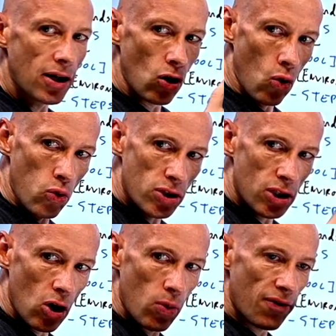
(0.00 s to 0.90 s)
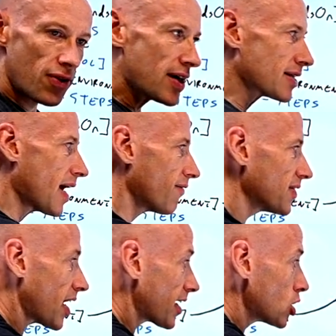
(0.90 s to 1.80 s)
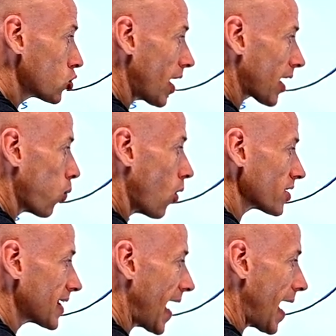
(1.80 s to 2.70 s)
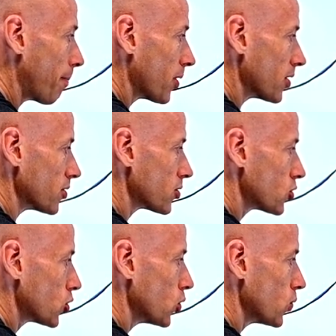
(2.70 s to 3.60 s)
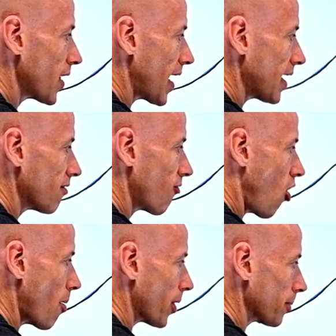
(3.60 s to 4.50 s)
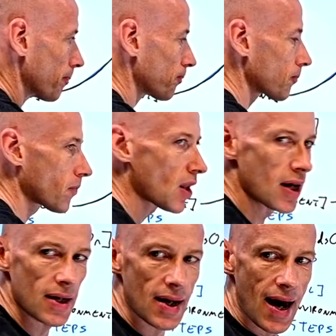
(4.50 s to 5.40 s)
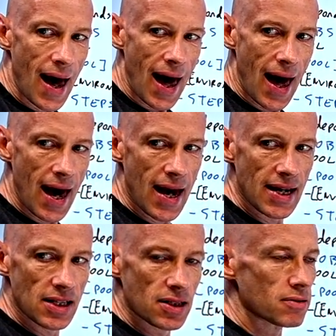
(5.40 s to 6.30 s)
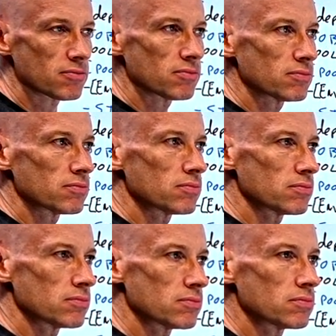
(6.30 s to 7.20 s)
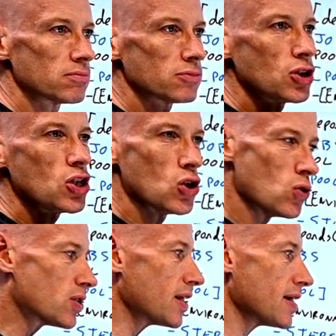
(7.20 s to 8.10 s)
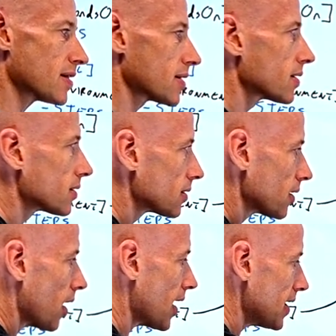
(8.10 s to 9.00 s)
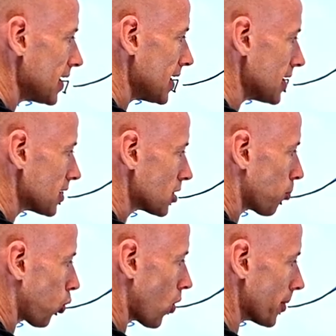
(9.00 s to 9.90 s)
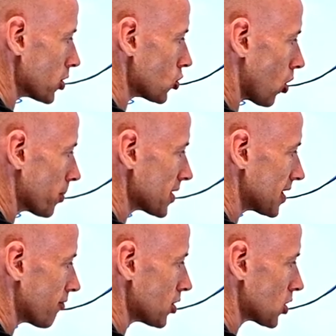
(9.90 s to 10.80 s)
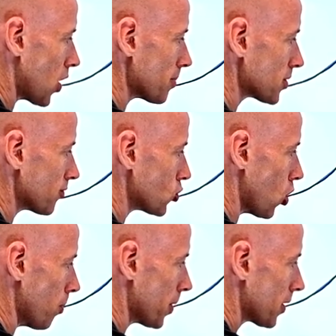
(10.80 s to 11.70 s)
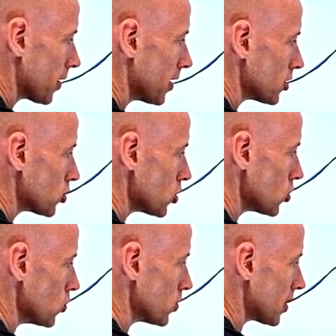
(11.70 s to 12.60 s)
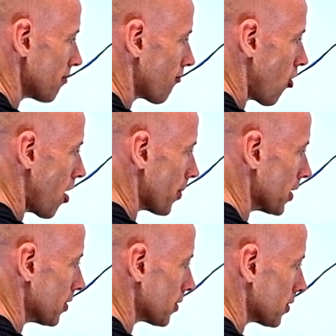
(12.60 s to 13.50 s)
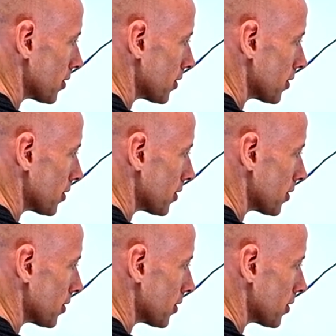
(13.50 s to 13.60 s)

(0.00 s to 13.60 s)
I can also with this have is I can track what's happened to that environment. And to use this, I need deployment job. So there's different types of job. To use an environment,